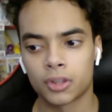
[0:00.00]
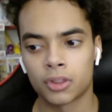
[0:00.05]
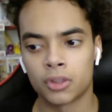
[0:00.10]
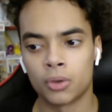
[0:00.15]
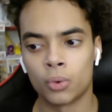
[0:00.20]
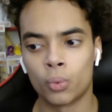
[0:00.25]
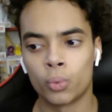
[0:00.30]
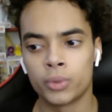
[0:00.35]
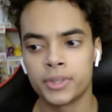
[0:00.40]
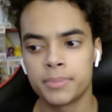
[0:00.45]

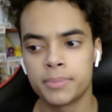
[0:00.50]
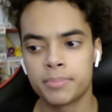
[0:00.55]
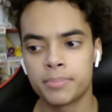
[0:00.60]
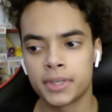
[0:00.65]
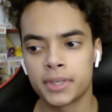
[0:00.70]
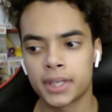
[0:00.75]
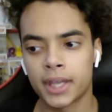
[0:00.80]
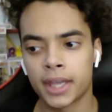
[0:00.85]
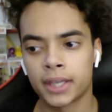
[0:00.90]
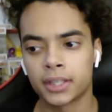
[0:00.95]
The
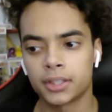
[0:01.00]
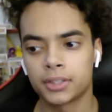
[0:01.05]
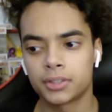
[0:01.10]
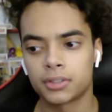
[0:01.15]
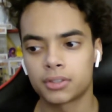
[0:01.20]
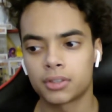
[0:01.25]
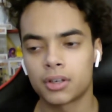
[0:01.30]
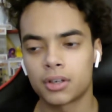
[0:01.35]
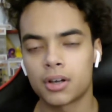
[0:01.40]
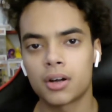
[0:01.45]
Weeping
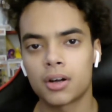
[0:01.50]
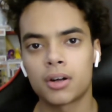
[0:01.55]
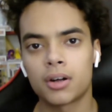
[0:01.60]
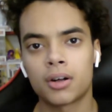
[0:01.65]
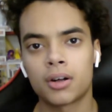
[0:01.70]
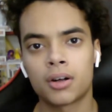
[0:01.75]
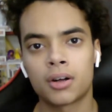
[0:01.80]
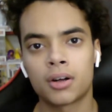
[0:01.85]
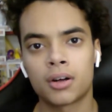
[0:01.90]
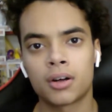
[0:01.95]
Angel.
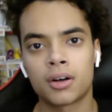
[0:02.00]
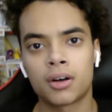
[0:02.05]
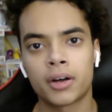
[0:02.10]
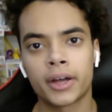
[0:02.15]
Oh,